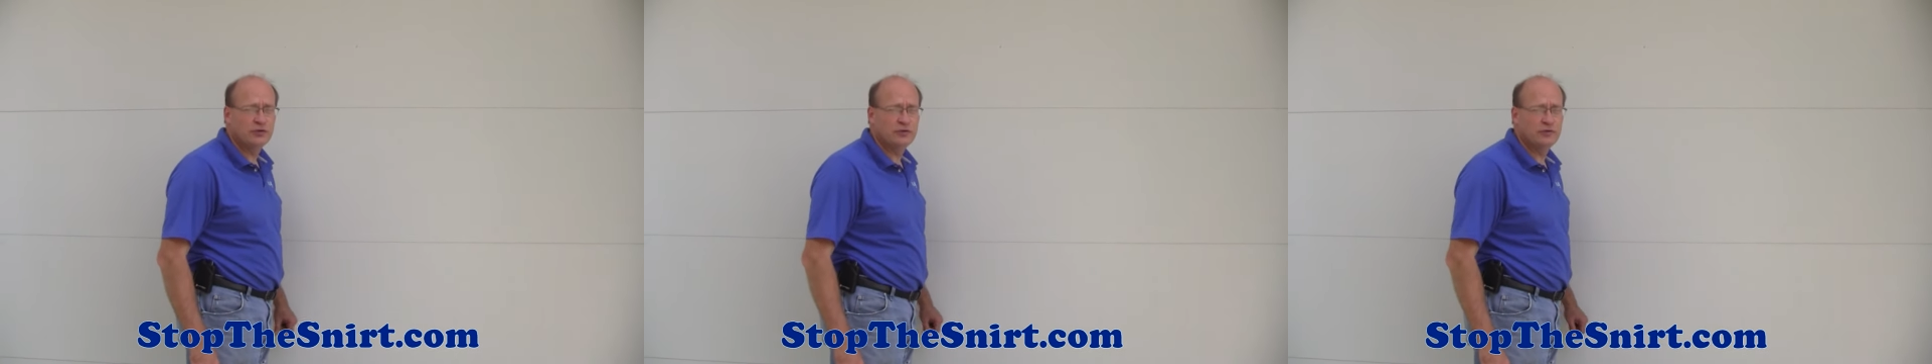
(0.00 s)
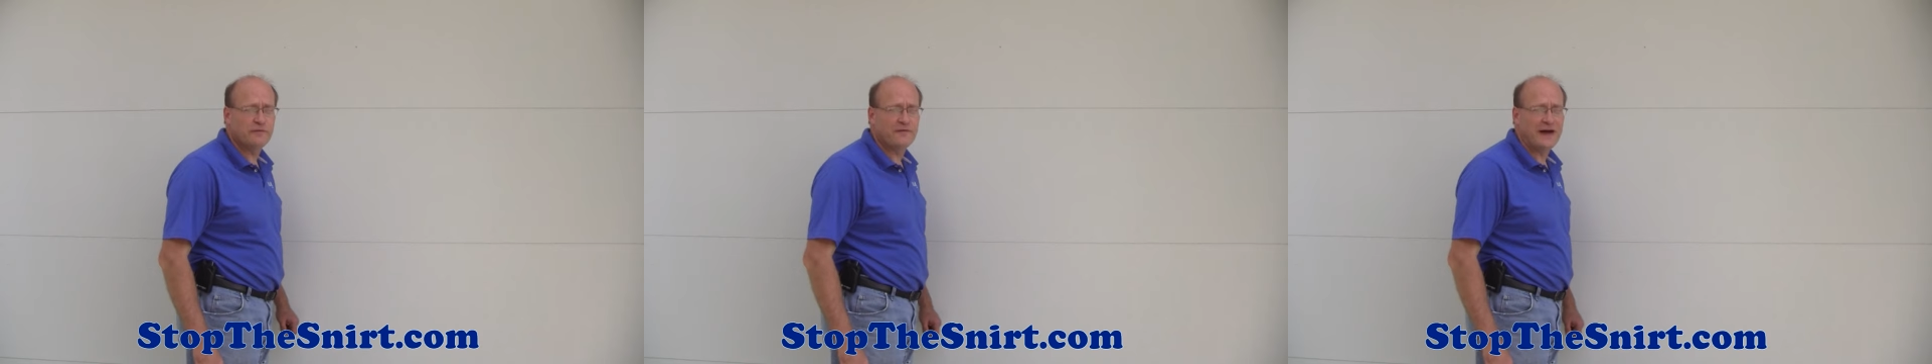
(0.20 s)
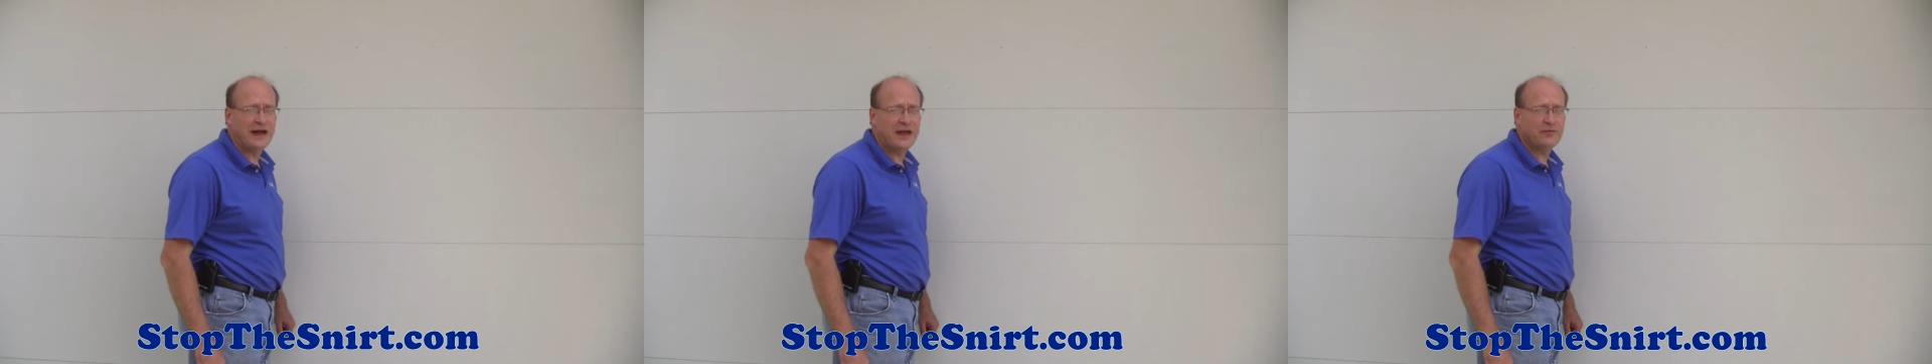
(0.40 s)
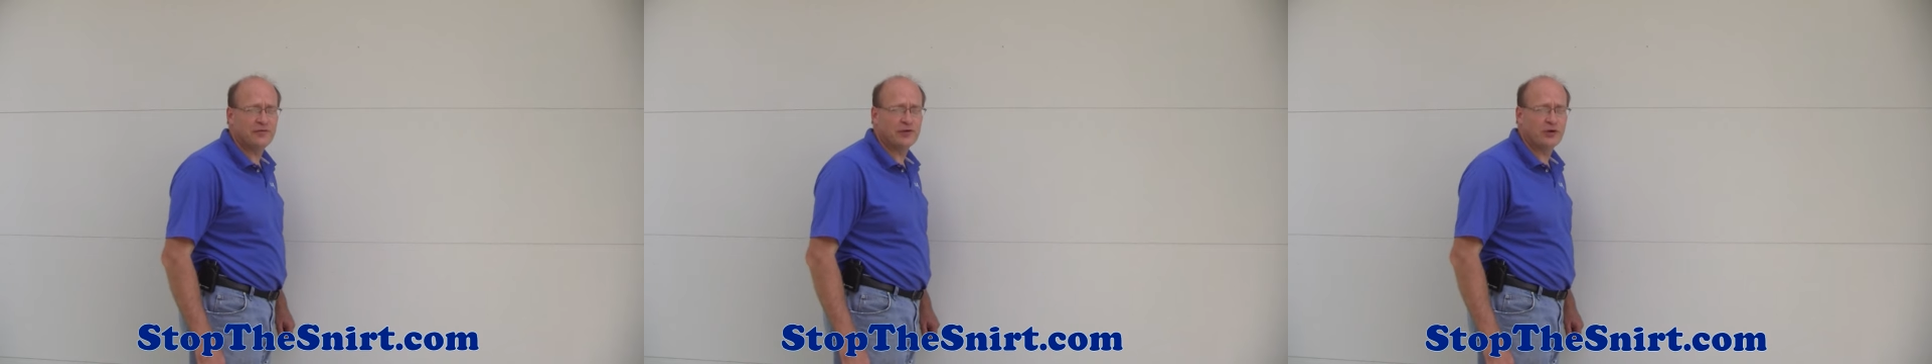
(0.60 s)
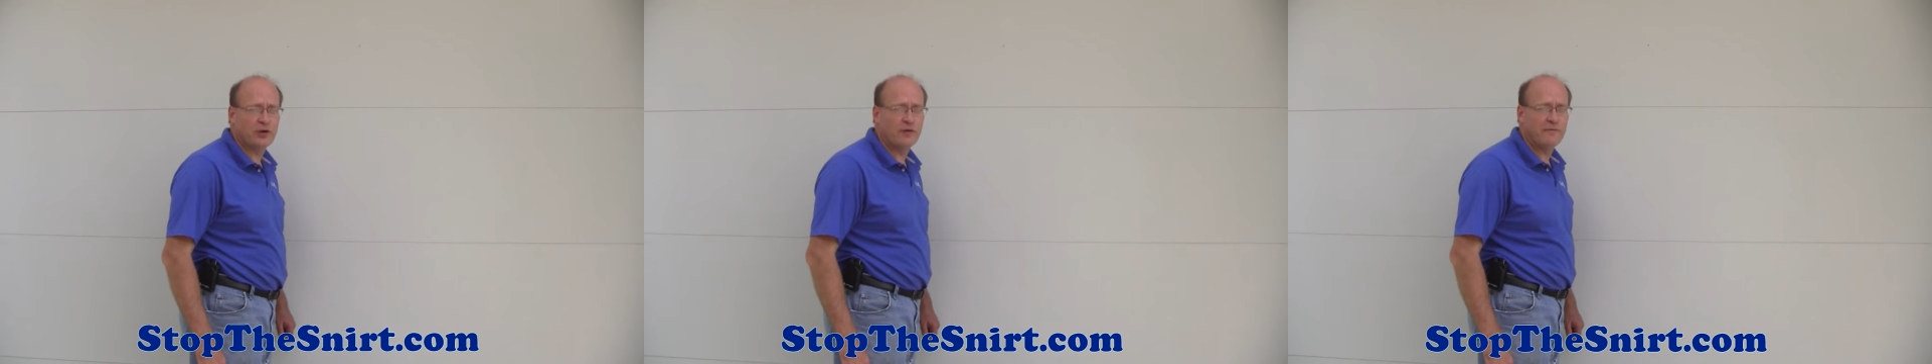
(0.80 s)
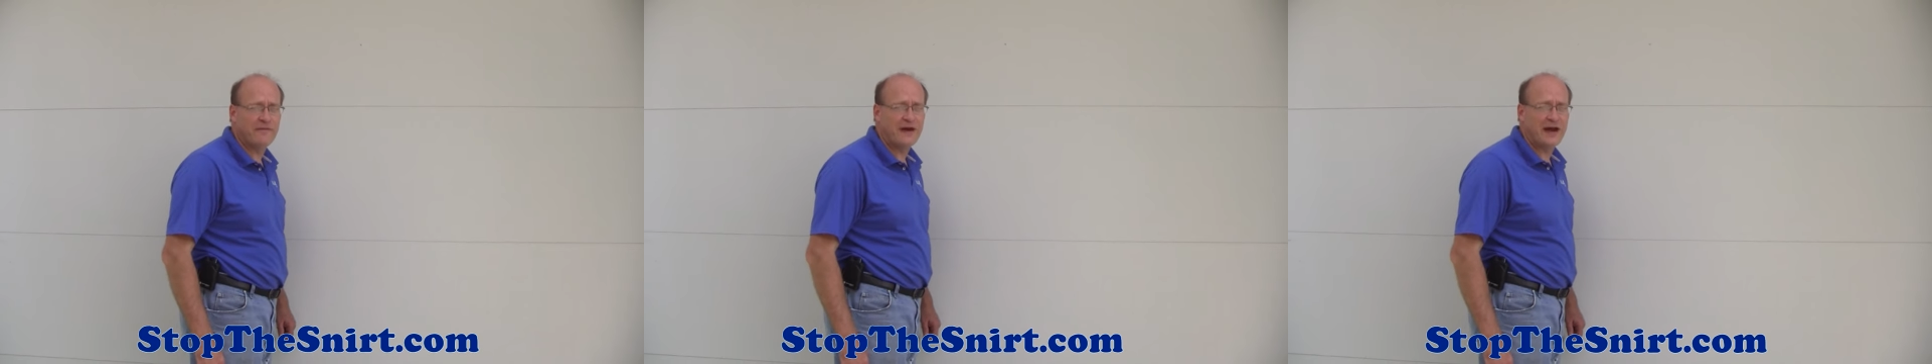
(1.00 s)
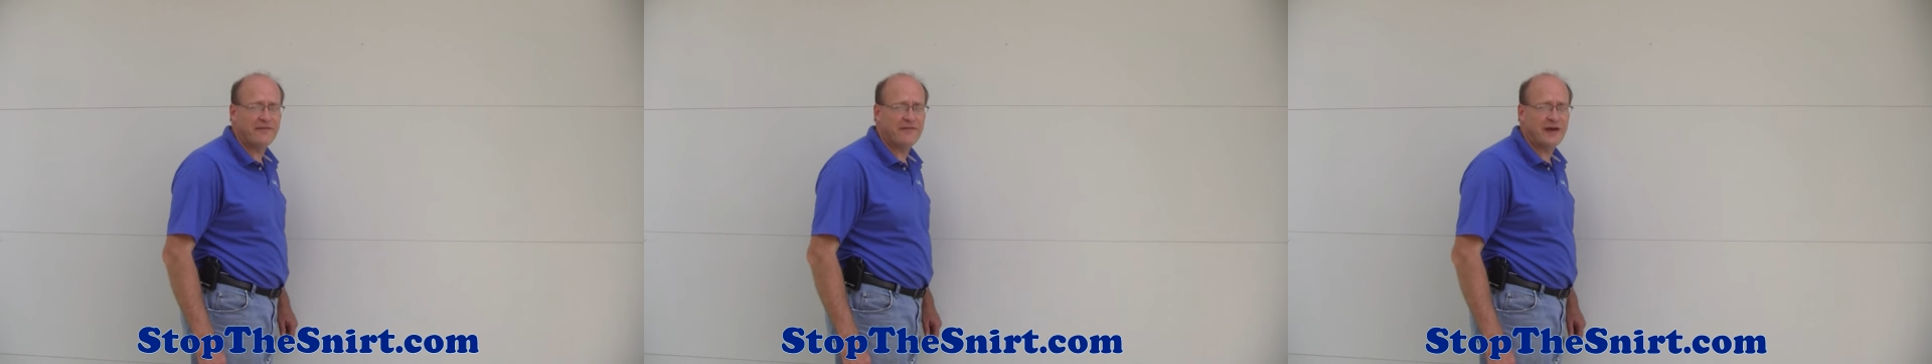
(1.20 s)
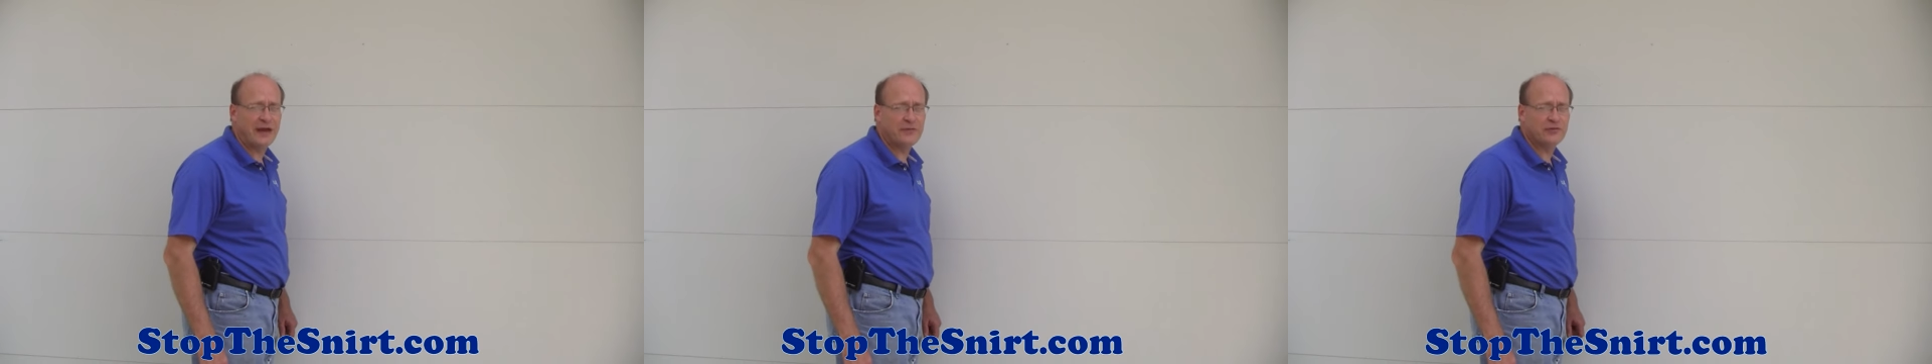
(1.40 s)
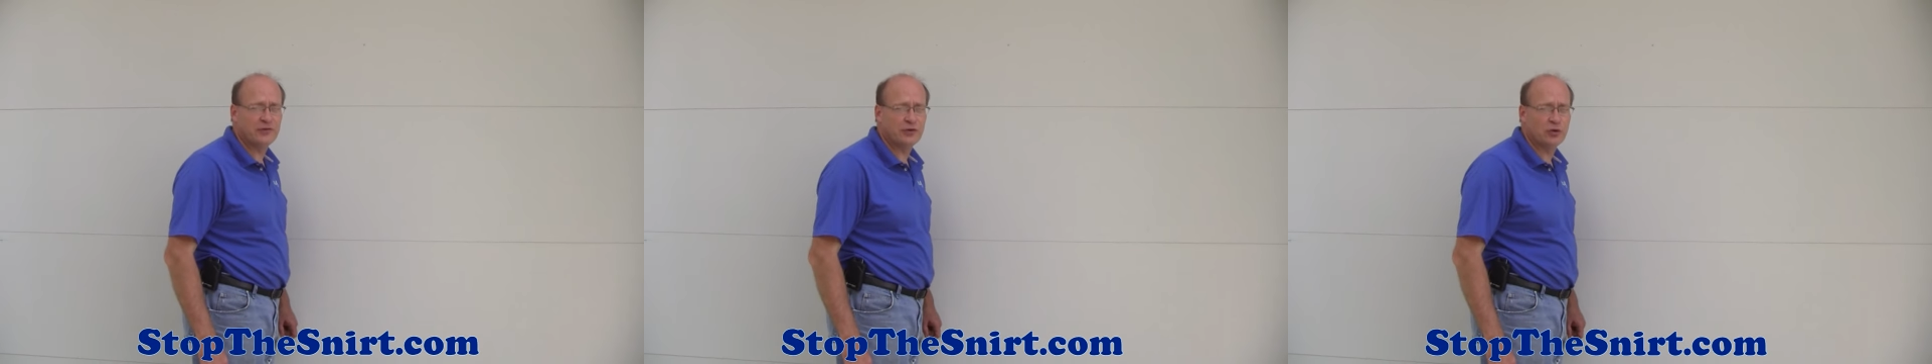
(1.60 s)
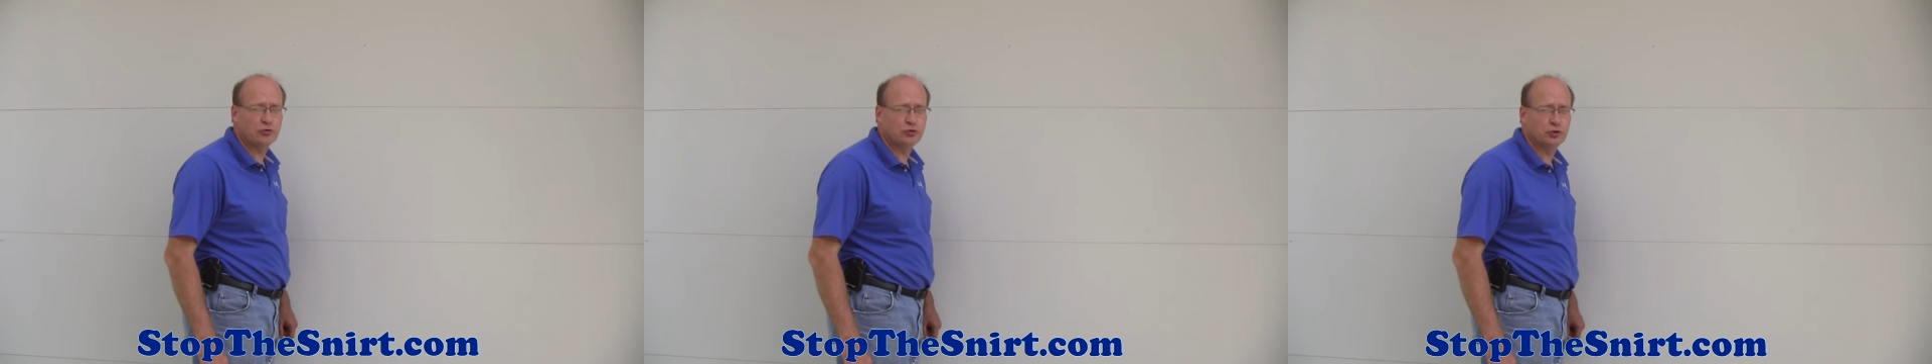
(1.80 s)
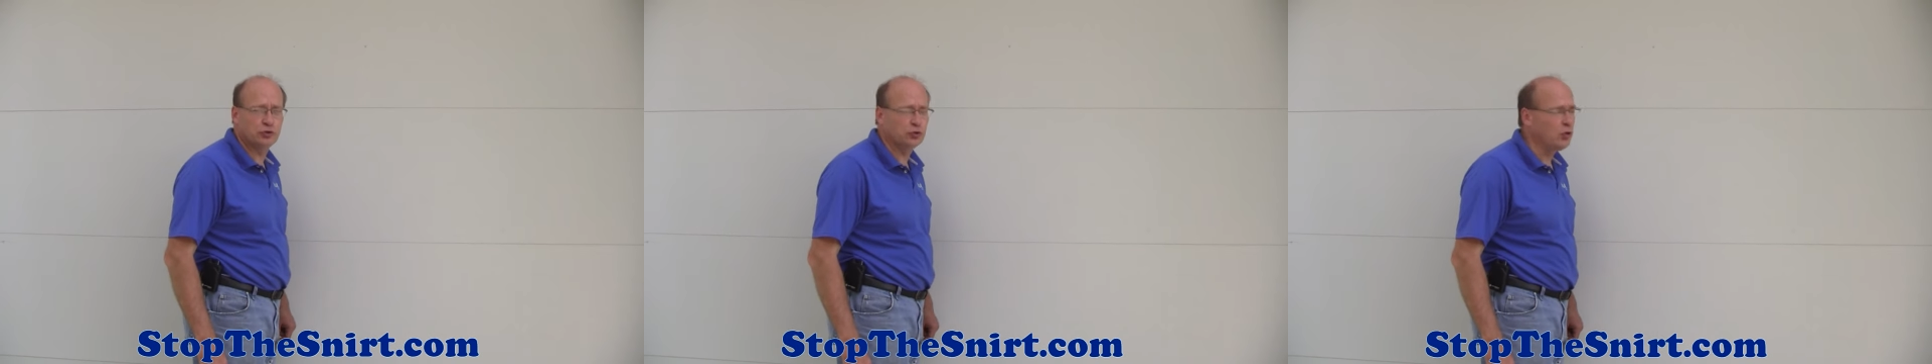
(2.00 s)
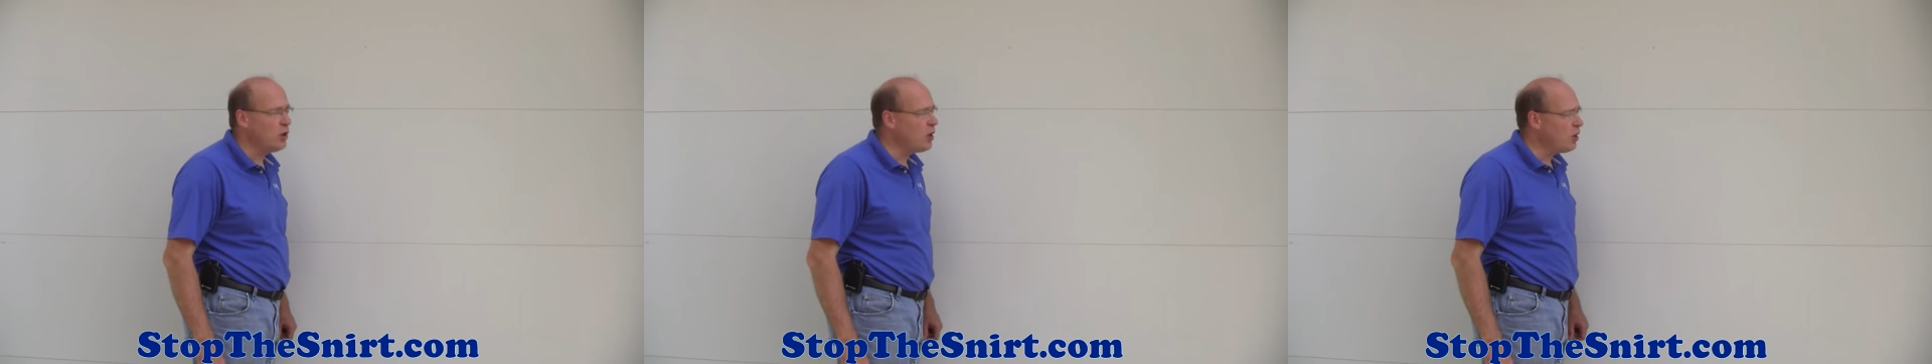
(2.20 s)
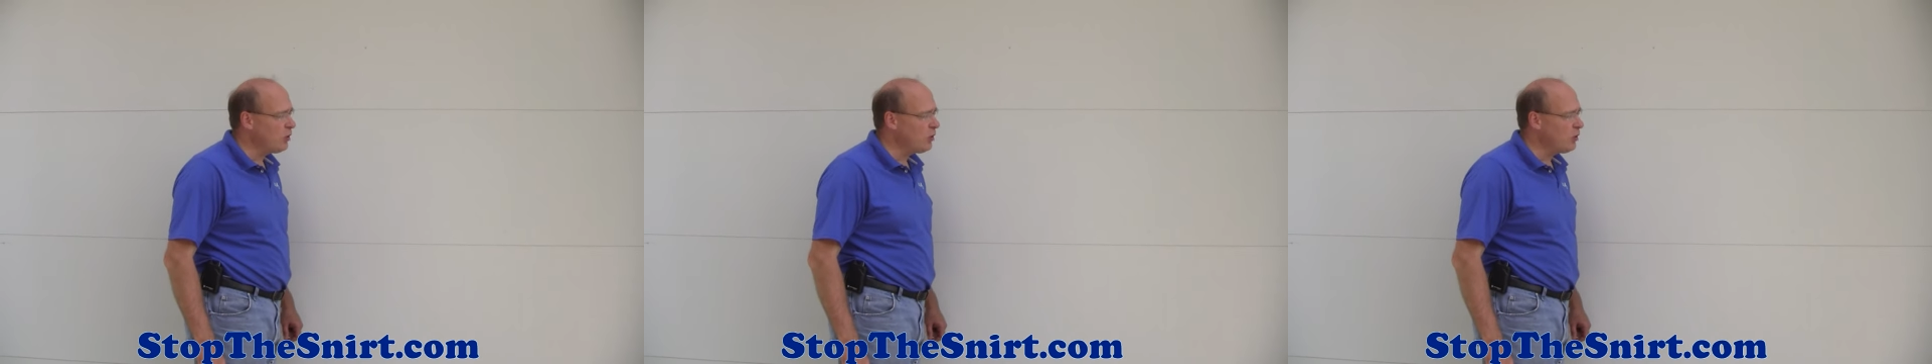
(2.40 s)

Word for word: 250-5502